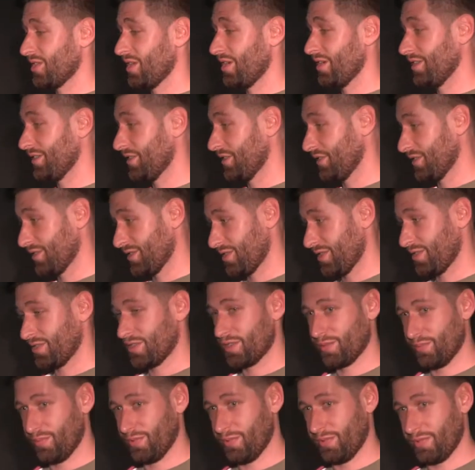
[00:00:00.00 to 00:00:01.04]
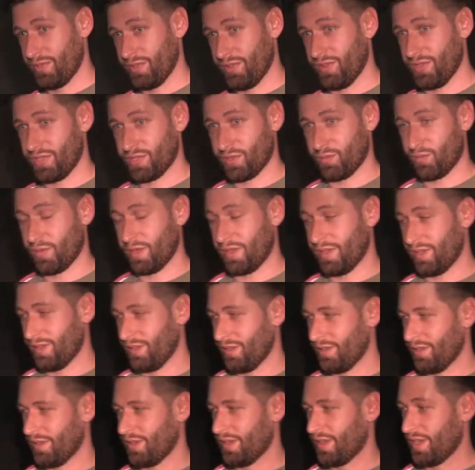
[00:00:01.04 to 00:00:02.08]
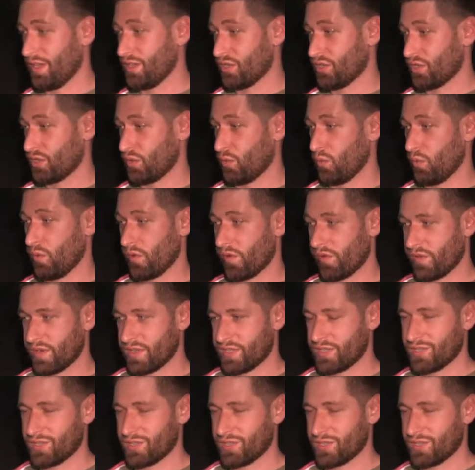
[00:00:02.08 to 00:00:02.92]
are not extensible in this way as queries.